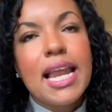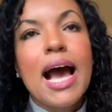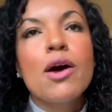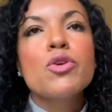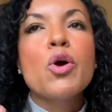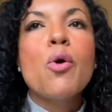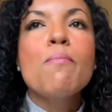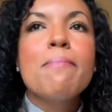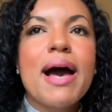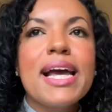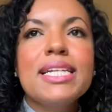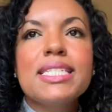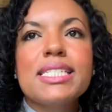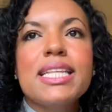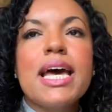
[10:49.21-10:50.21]
how your
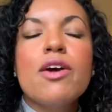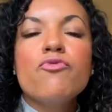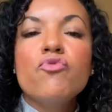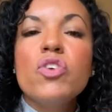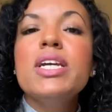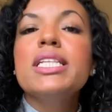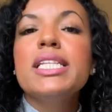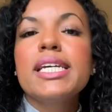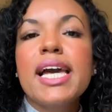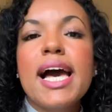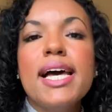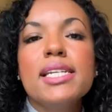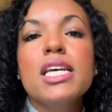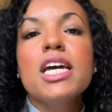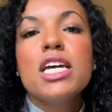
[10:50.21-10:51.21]
mindset really
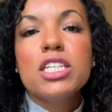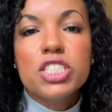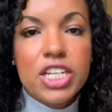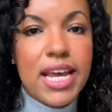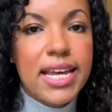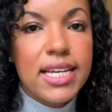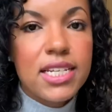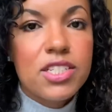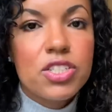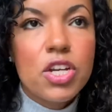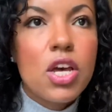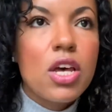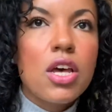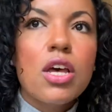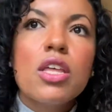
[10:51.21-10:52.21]
can change
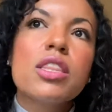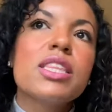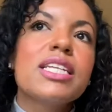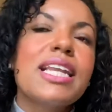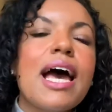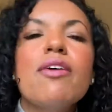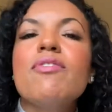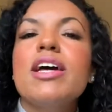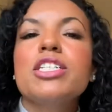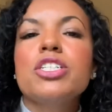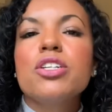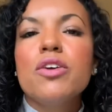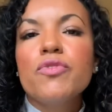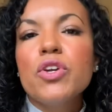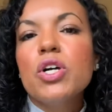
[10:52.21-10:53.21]
the
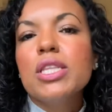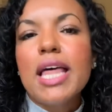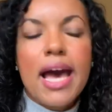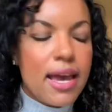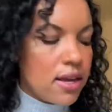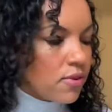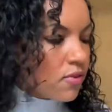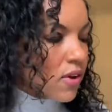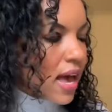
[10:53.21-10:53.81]
direction of your life.